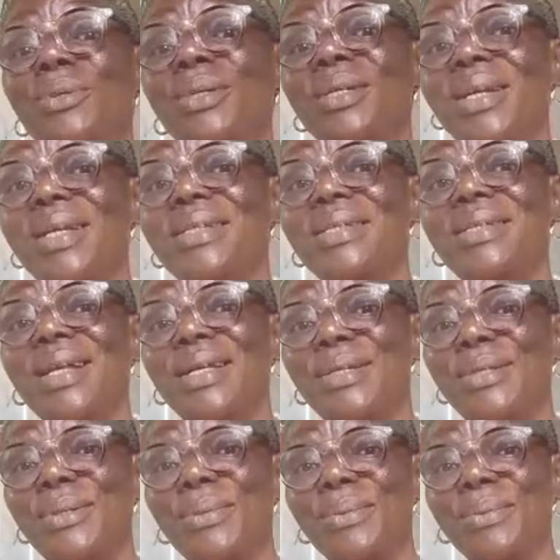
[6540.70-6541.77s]

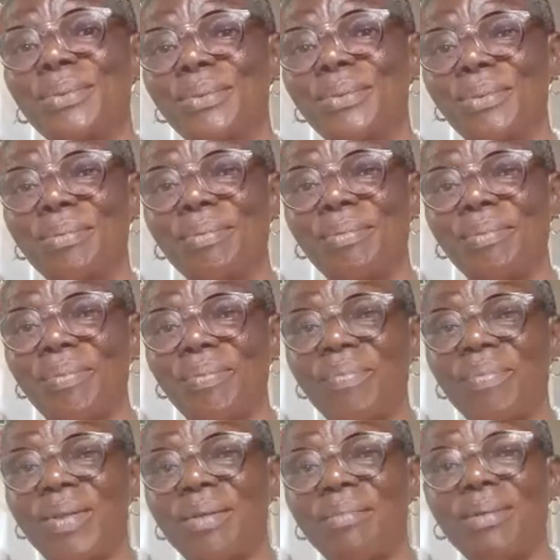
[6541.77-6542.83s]
resistance too.
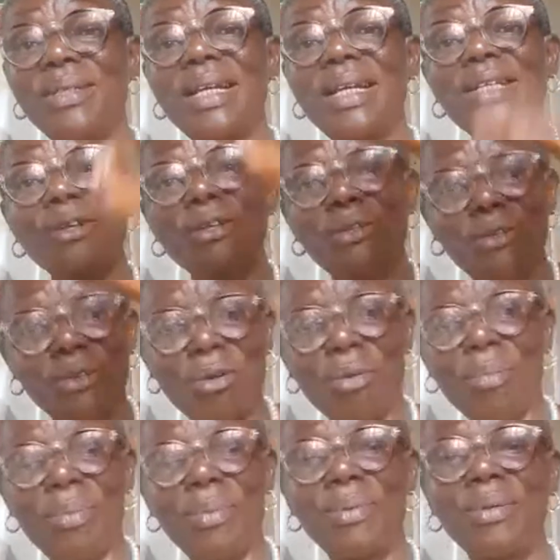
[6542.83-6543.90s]
But I just
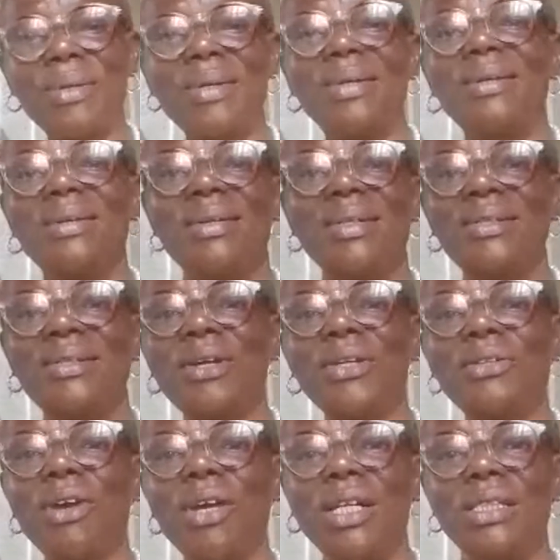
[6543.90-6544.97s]
drop. It's
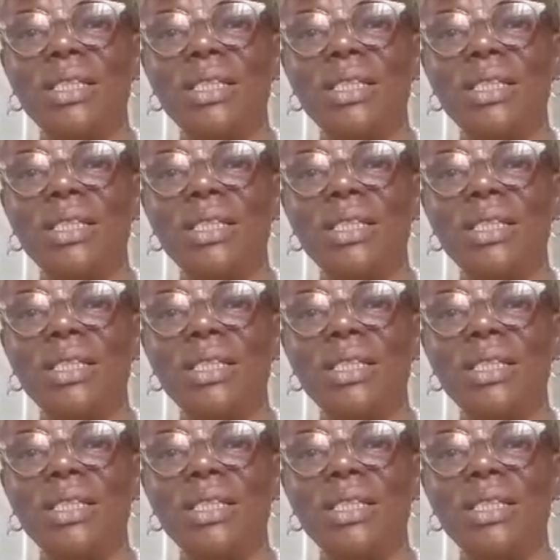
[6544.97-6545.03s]
not oil